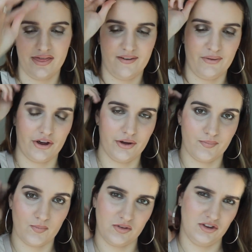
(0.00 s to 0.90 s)
There we go.
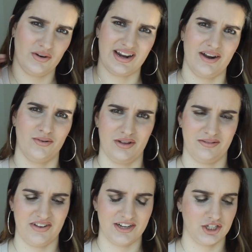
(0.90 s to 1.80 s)
I knew I'd get it
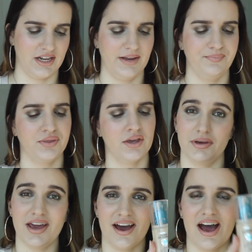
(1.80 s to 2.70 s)
eventually.
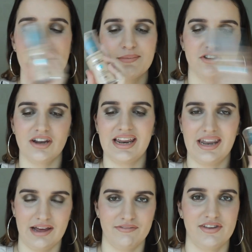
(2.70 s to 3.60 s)
But yeah, I absolutely
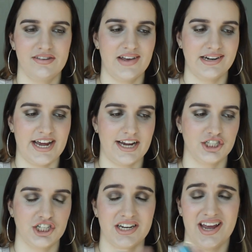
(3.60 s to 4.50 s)
love this
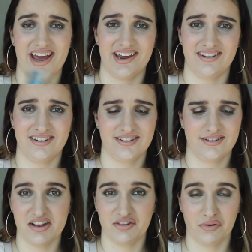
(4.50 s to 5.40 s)
foundation and
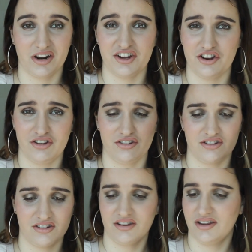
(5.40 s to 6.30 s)
it's what I
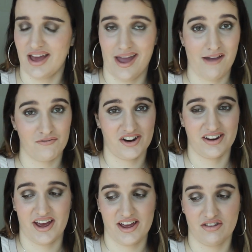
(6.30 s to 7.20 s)
use every
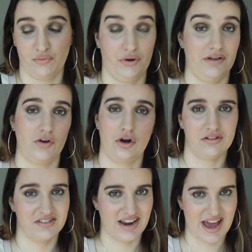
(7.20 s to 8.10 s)
day. It's what I've got
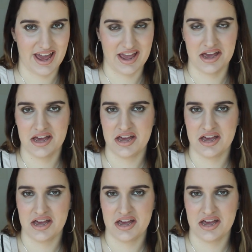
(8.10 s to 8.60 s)
on today.